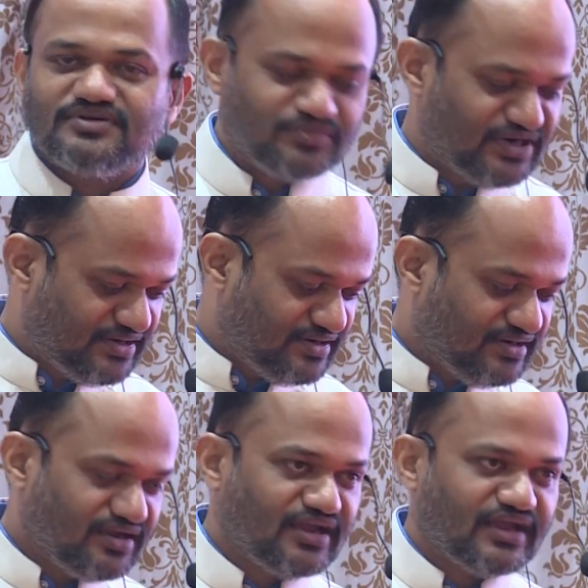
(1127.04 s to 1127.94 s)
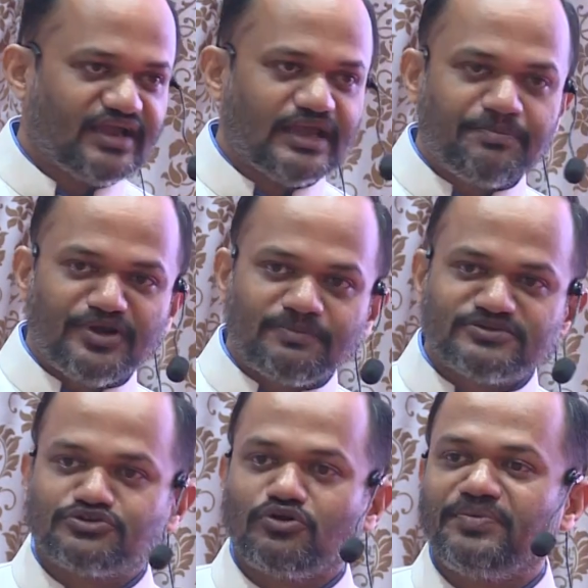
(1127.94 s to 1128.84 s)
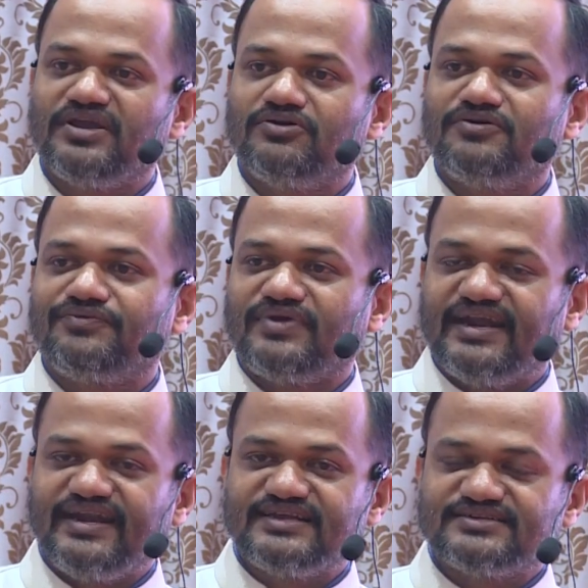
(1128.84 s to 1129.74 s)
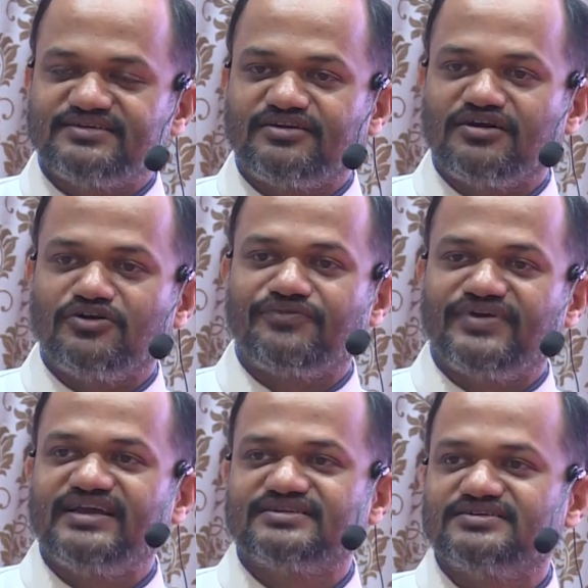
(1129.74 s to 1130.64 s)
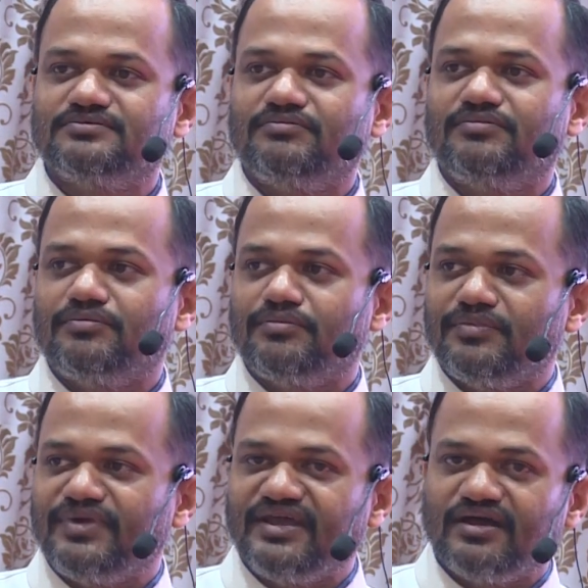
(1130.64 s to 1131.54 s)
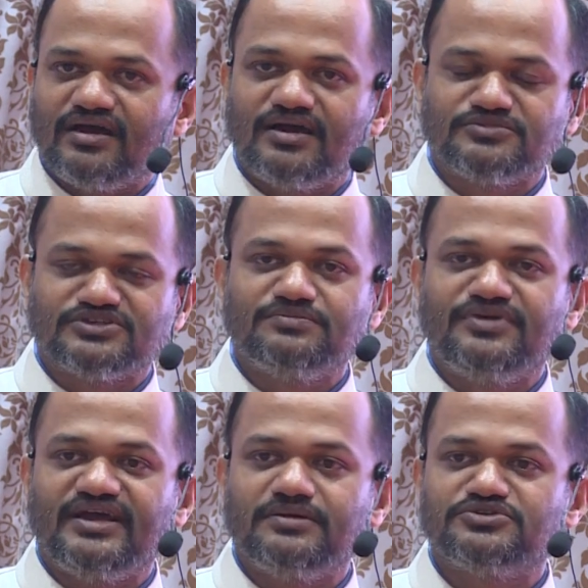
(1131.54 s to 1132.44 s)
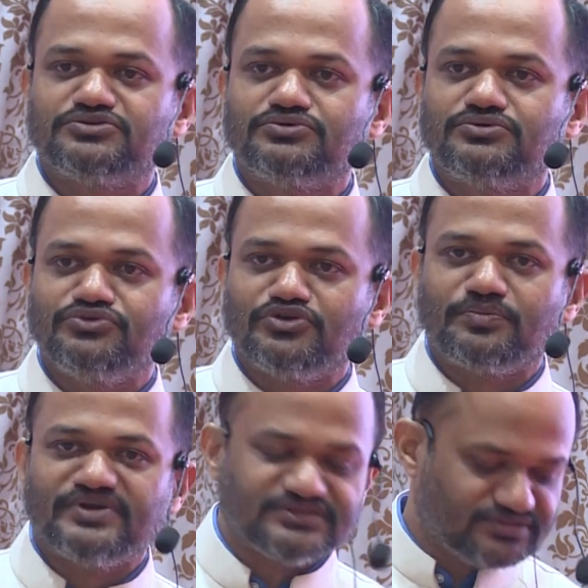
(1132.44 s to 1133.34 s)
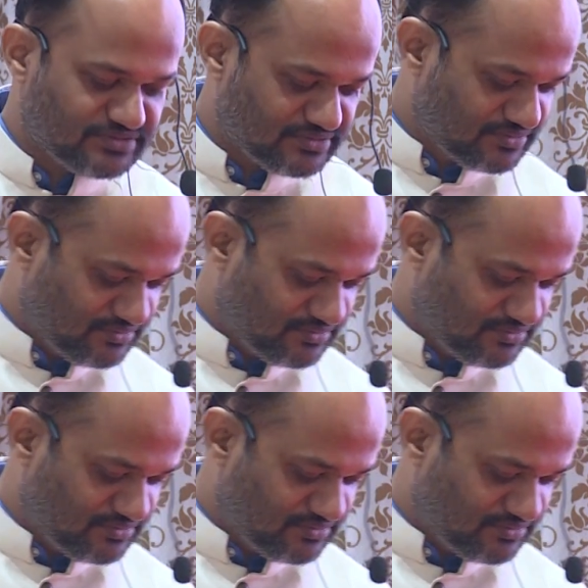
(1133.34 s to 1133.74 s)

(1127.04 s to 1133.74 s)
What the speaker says: But abrupt stopping of drug of addiction may harm sometimes to your patients.